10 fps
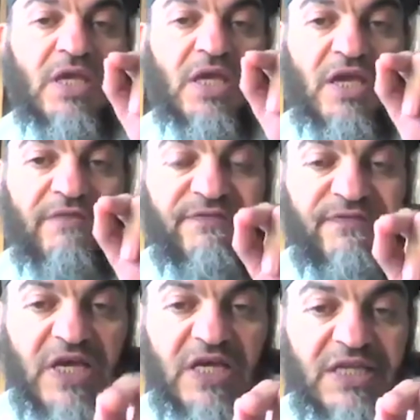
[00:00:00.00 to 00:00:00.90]
if
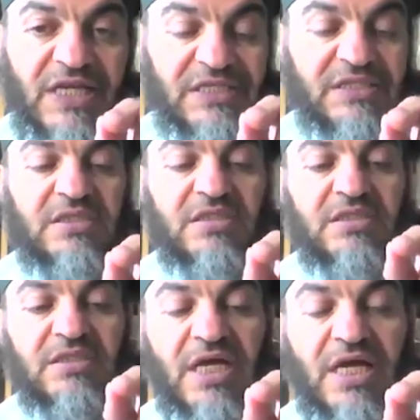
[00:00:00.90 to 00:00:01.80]
it is
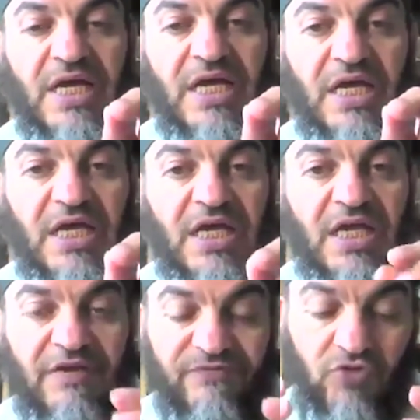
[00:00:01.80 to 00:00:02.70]

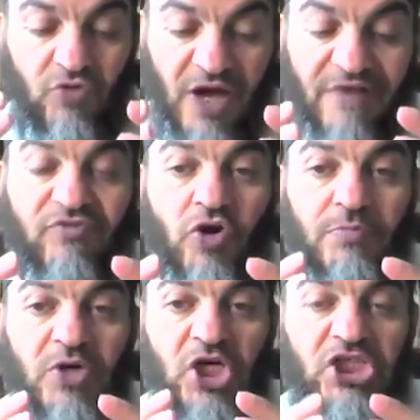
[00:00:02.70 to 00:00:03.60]
if you have
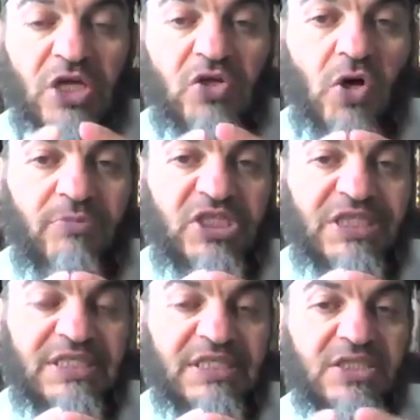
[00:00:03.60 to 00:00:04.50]
commercial
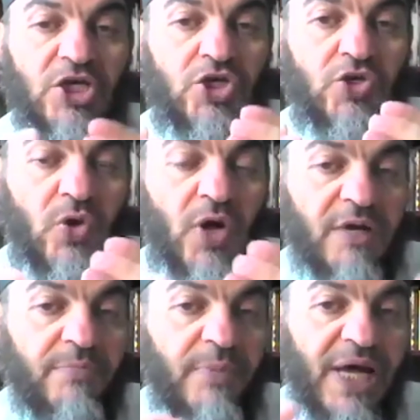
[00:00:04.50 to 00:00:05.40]
commodities, you are
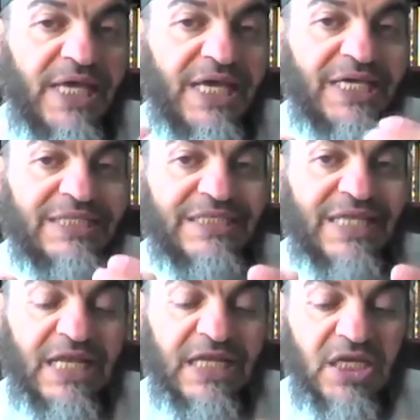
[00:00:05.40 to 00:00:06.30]
buying and
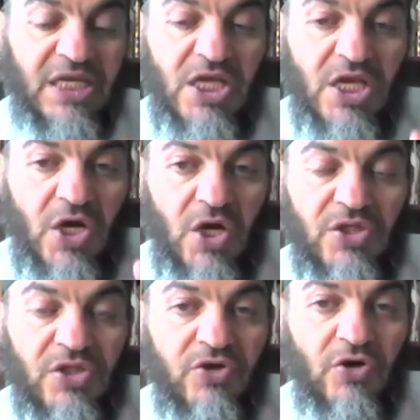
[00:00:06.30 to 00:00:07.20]
selling
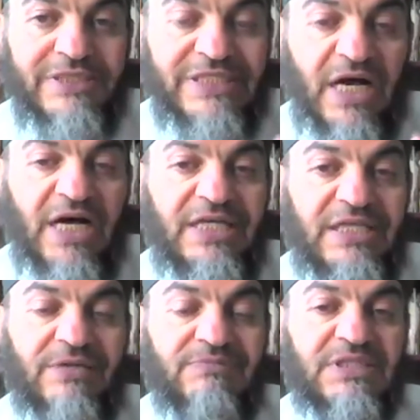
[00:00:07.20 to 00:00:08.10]
on those
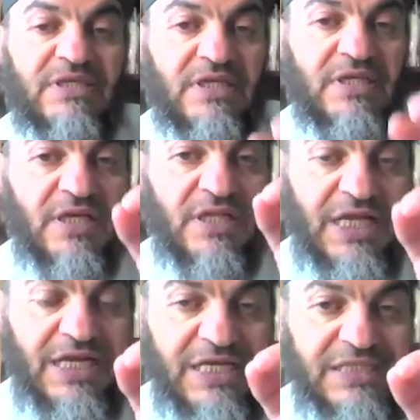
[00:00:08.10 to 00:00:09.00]
items,
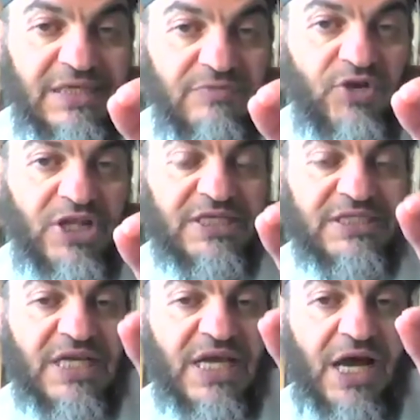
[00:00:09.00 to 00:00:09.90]
then listen,
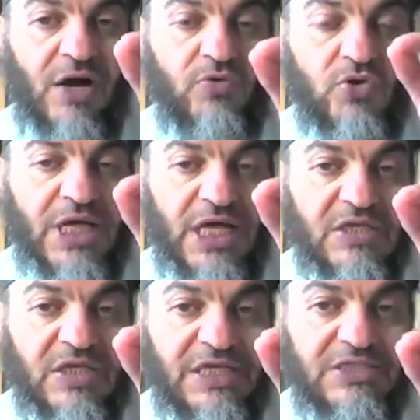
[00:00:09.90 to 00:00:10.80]
brothers, how you
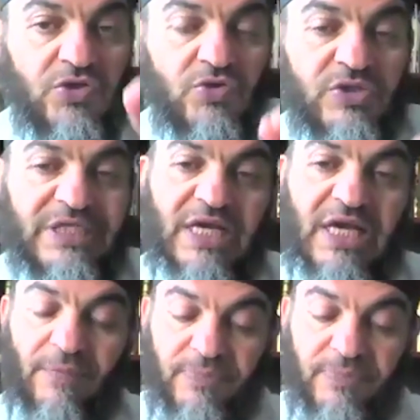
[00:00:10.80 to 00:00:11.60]
calculate your zakat.